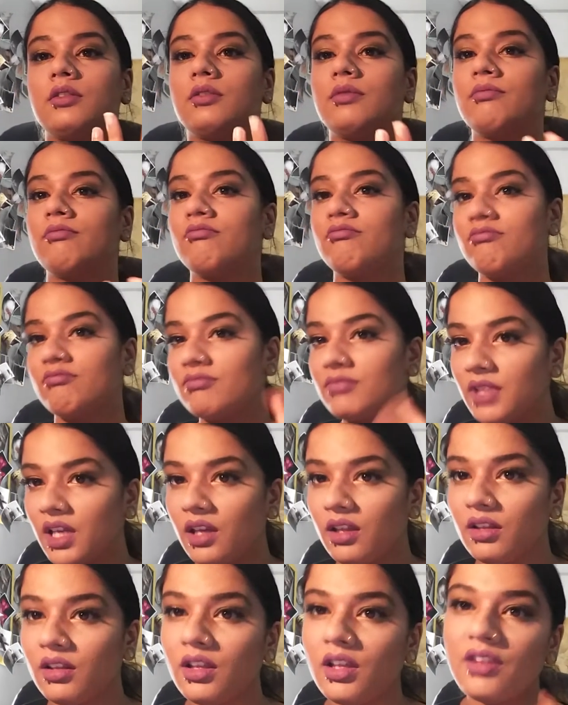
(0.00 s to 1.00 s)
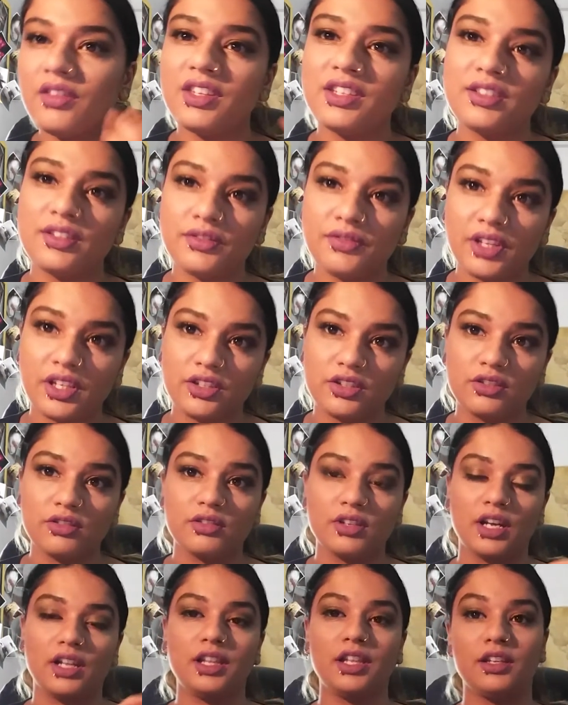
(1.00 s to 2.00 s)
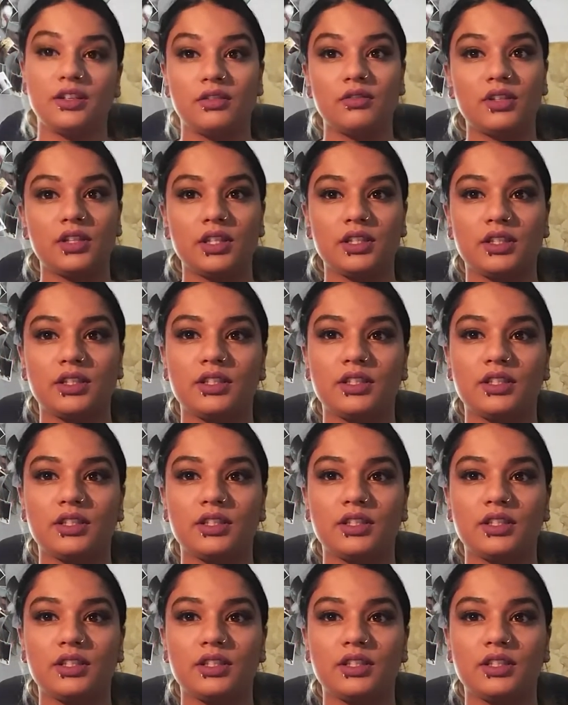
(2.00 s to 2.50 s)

Okay, so yeah, this is fun too.